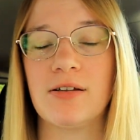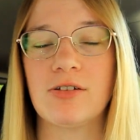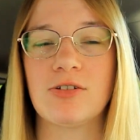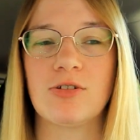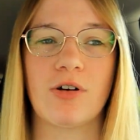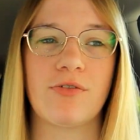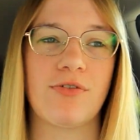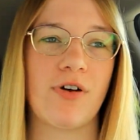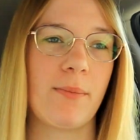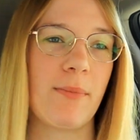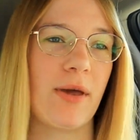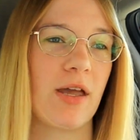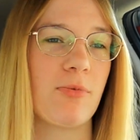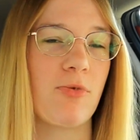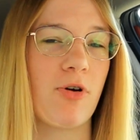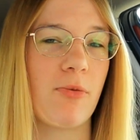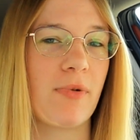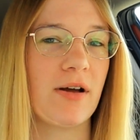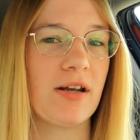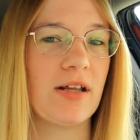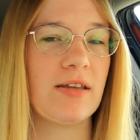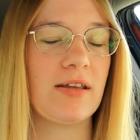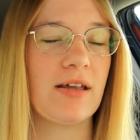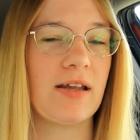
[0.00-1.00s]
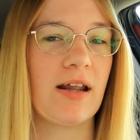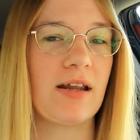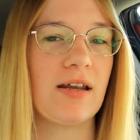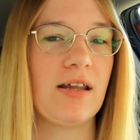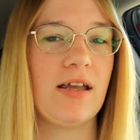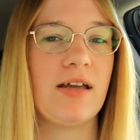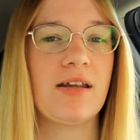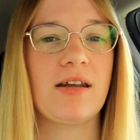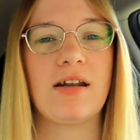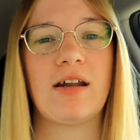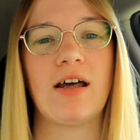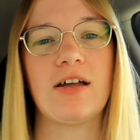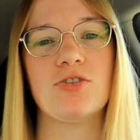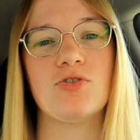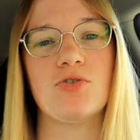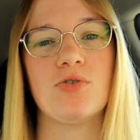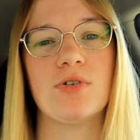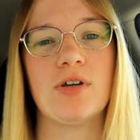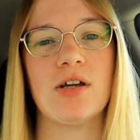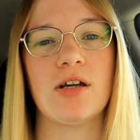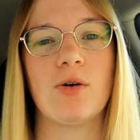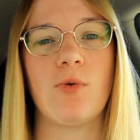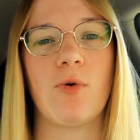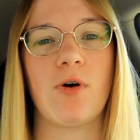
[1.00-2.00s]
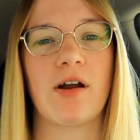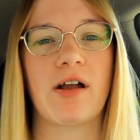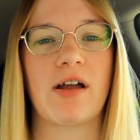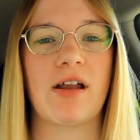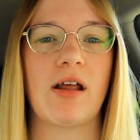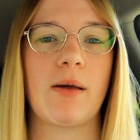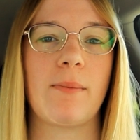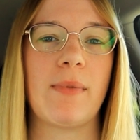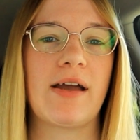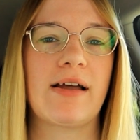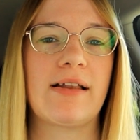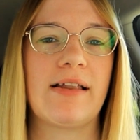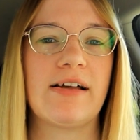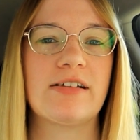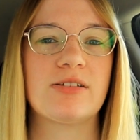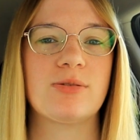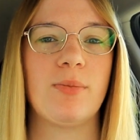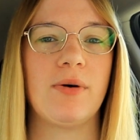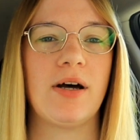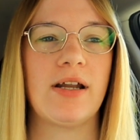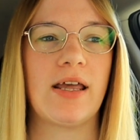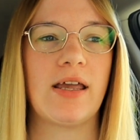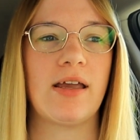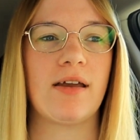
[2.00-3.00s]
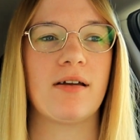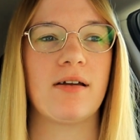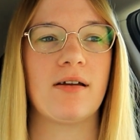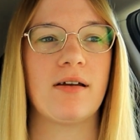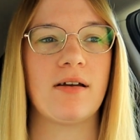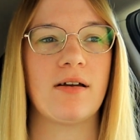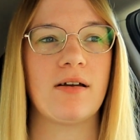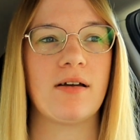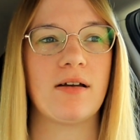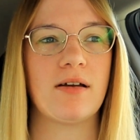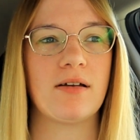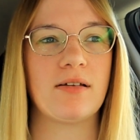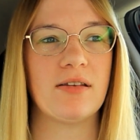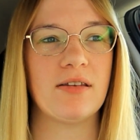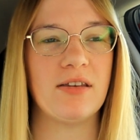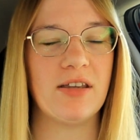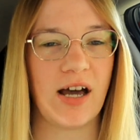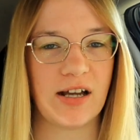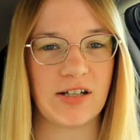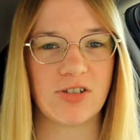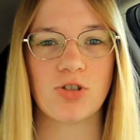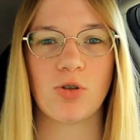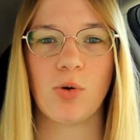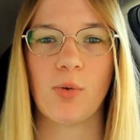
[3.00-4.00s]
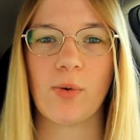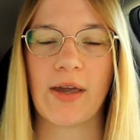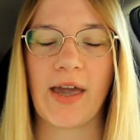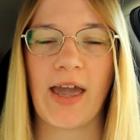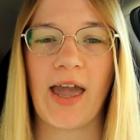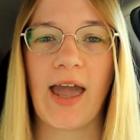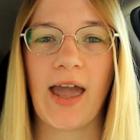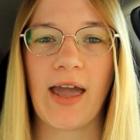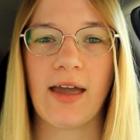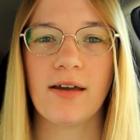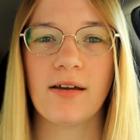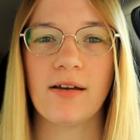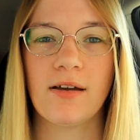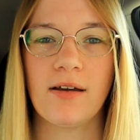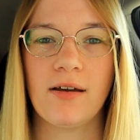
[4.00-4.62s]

So if I make more money than I need and I do gig work and I make less money, that's okay.